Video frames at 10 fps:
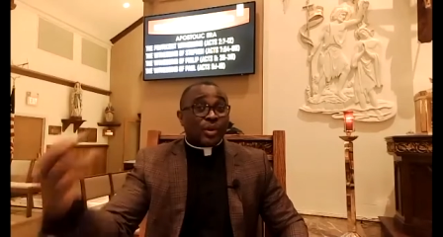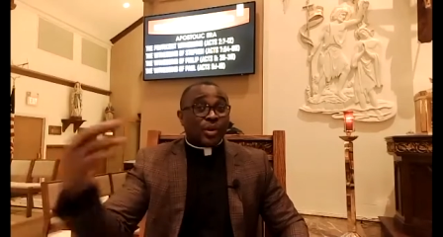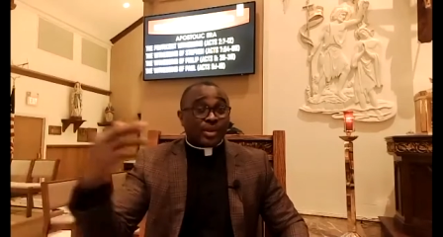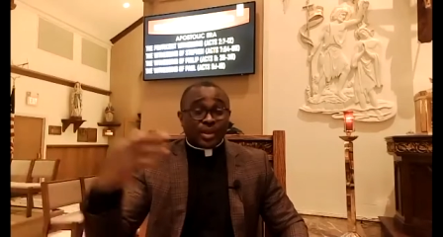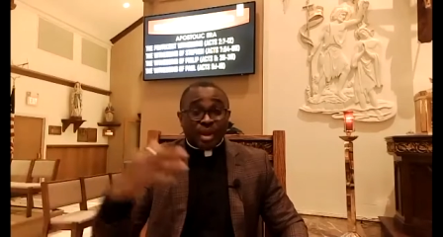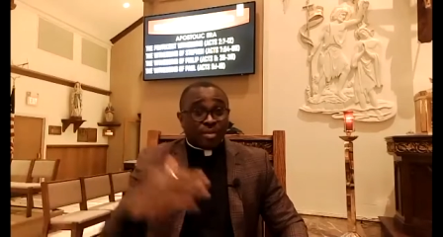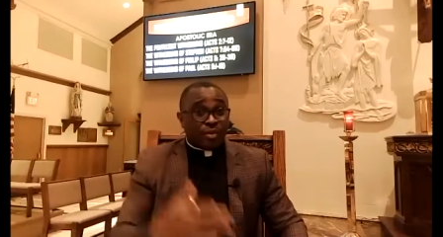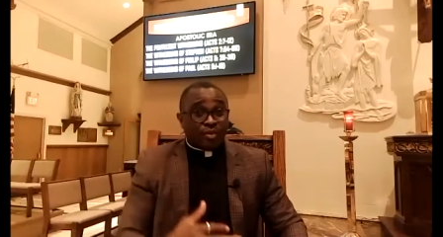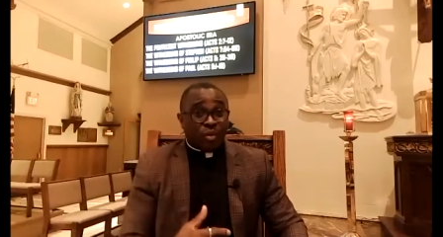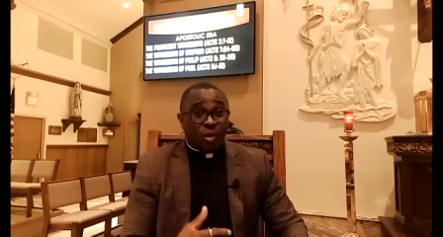us
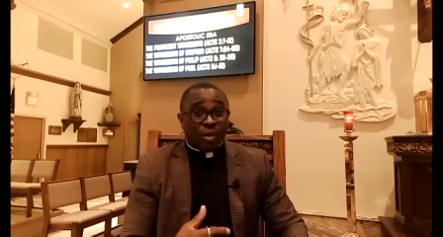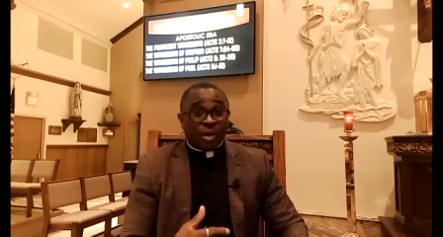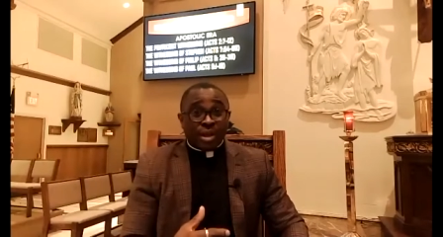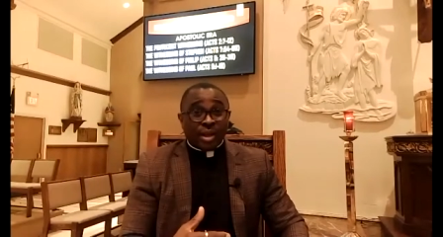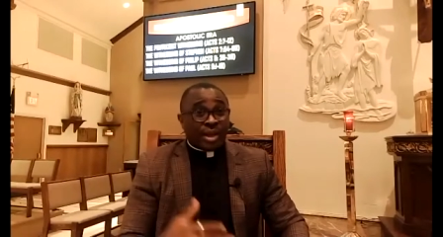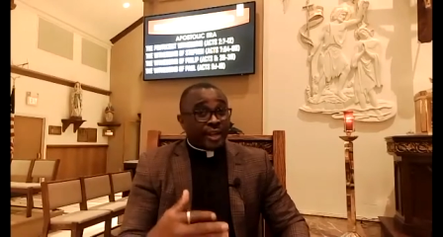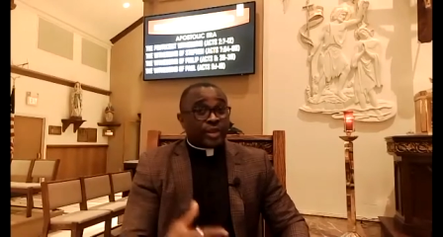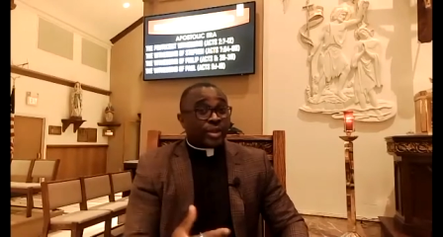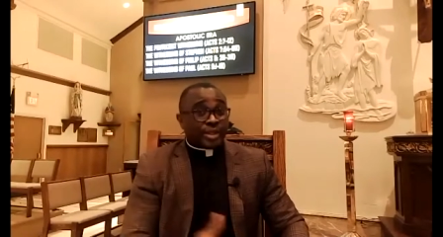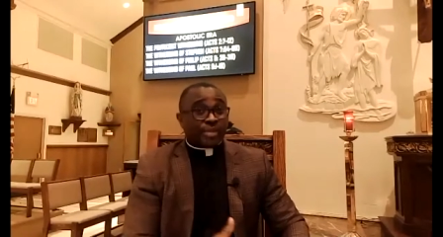before in
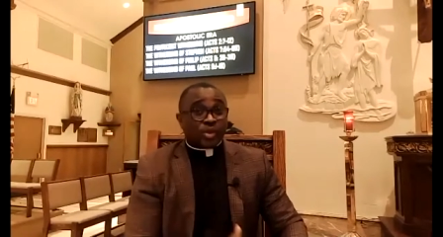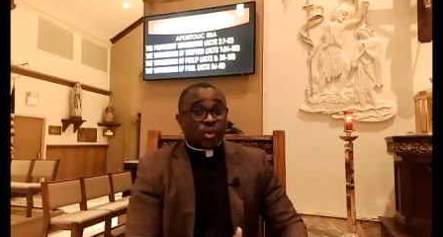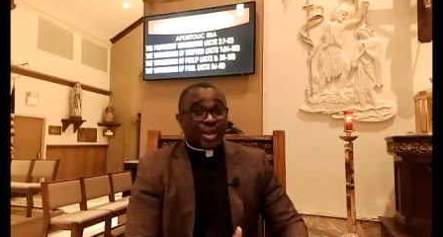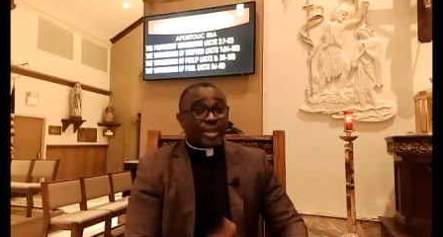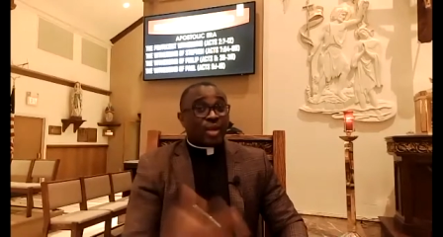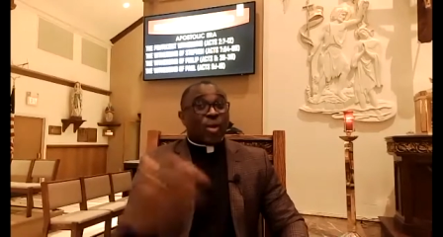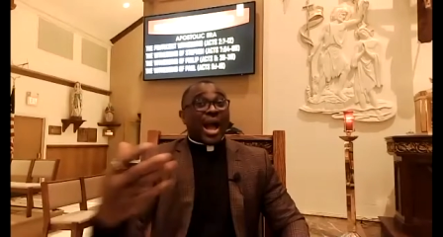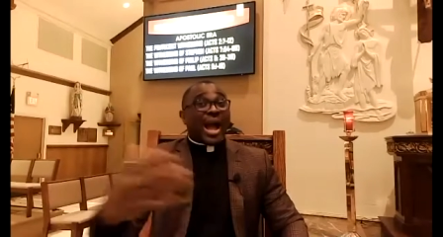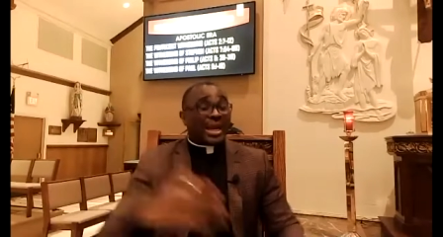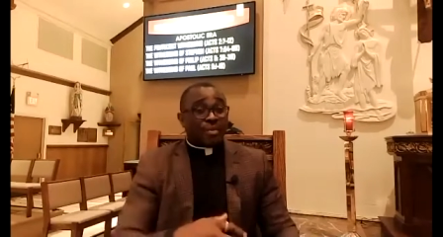John chapter 20, they were
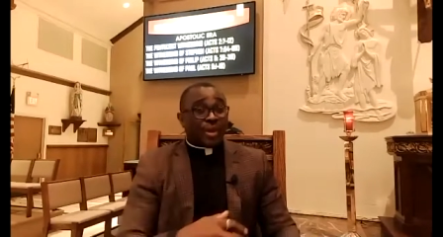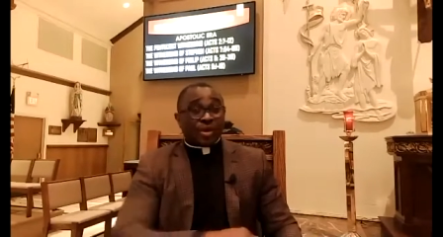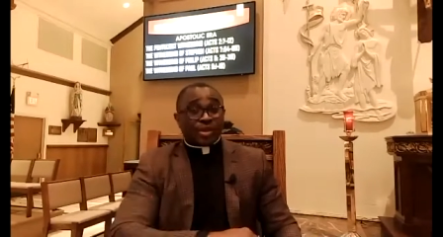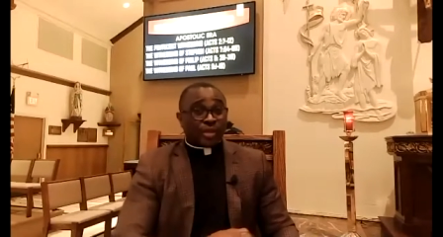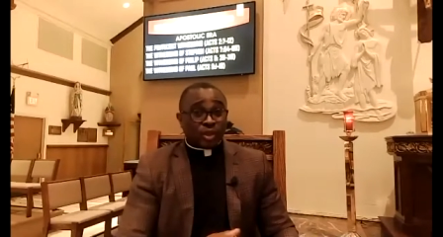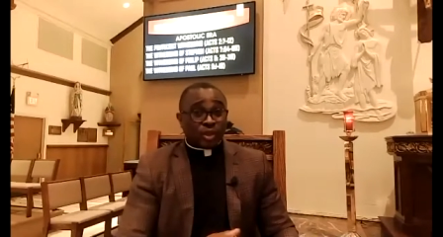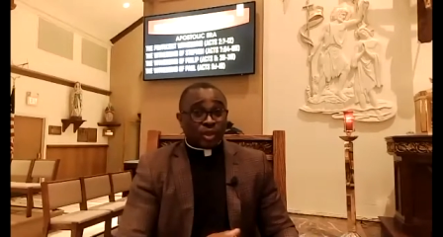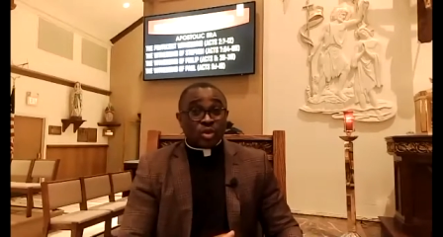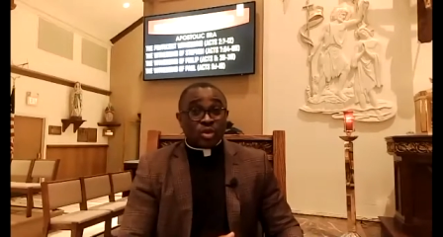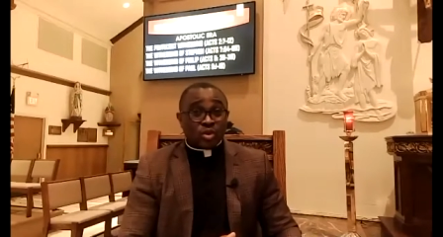hiding because of the
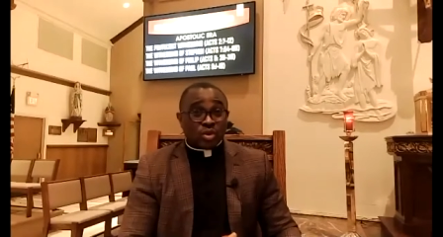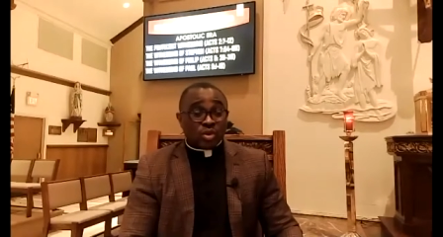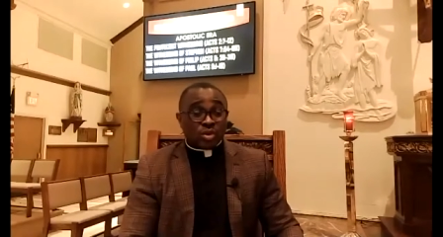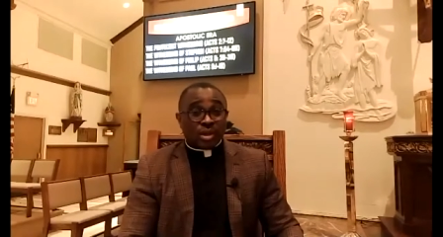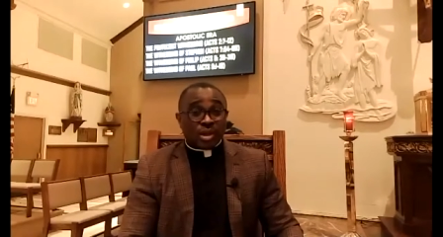Jews.